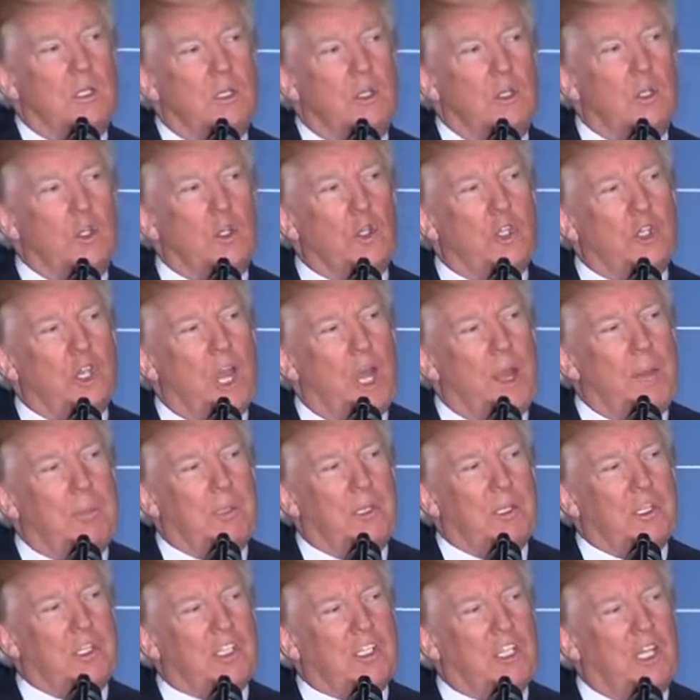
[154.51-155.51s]
New
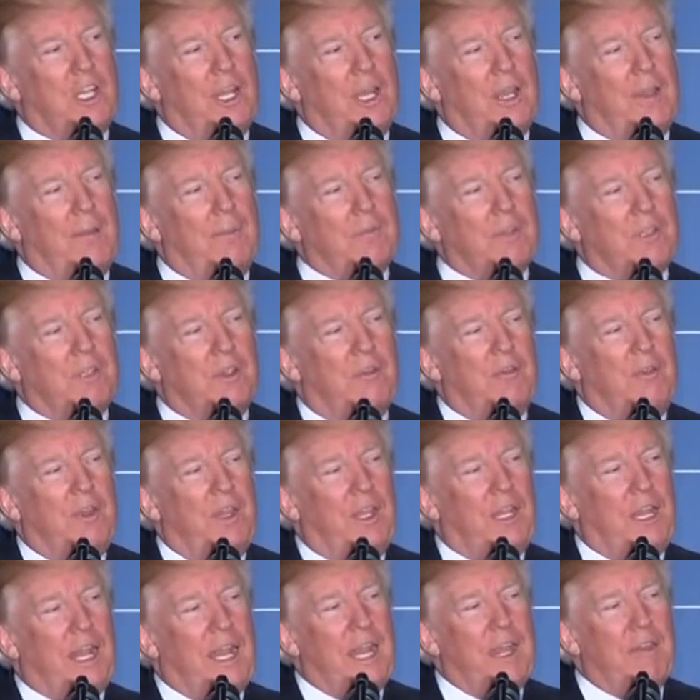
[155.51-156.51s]
jobless claims have
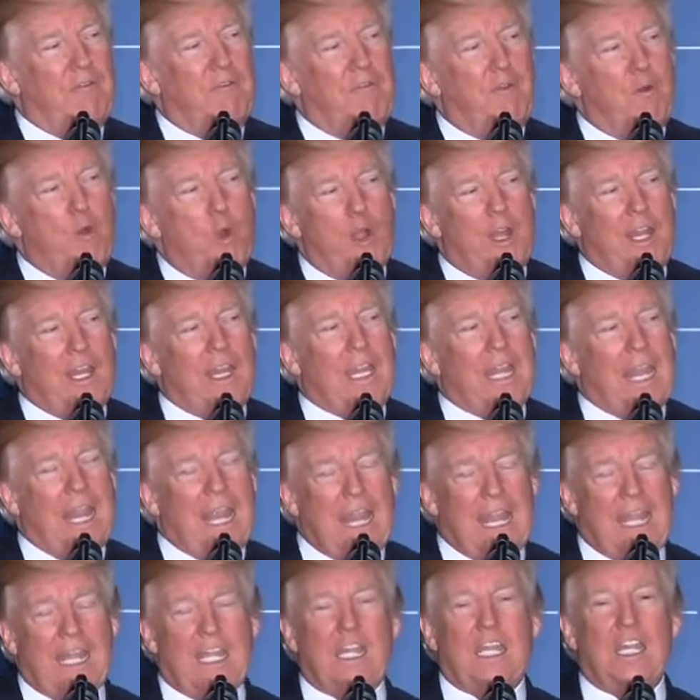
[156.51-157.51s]
hit a
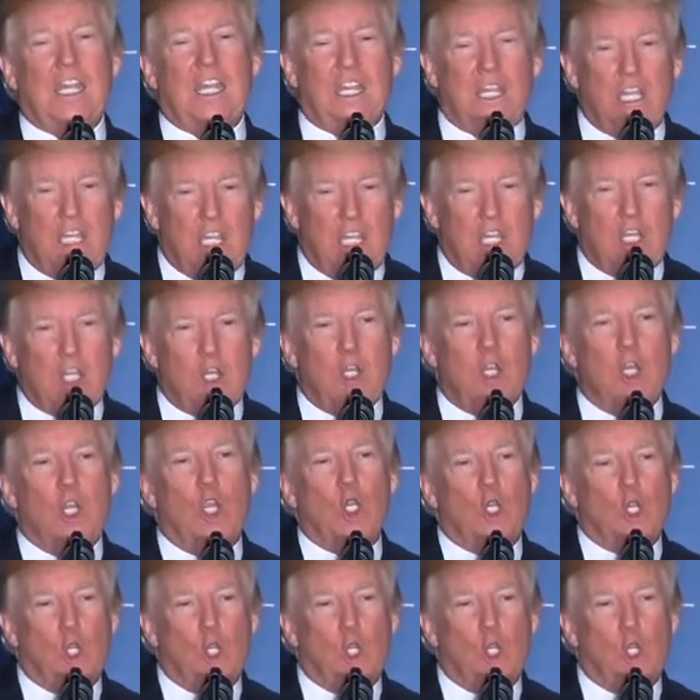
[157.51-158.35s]
48-year